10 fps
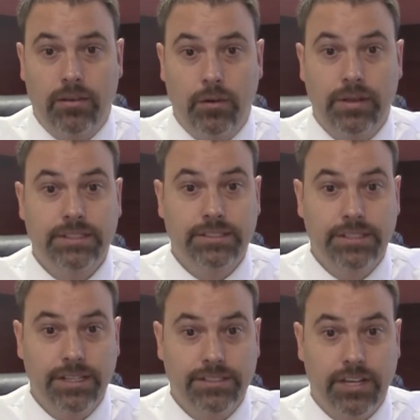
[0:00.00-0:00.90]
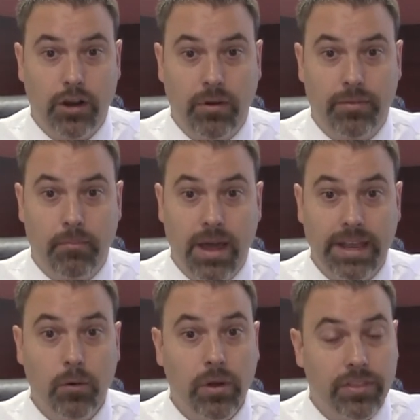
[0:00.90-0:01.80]
to his sister with
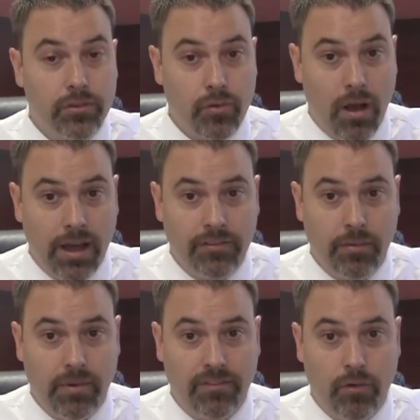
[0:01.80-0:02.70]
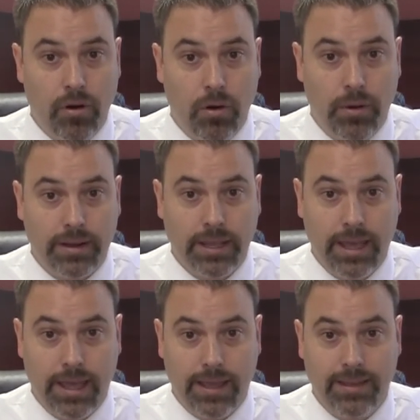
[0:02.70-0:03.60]
money withdrawn from a
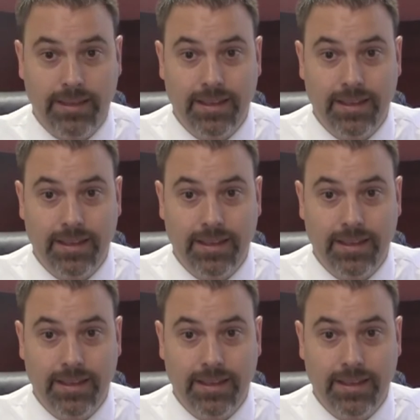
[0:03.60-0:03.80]
401k,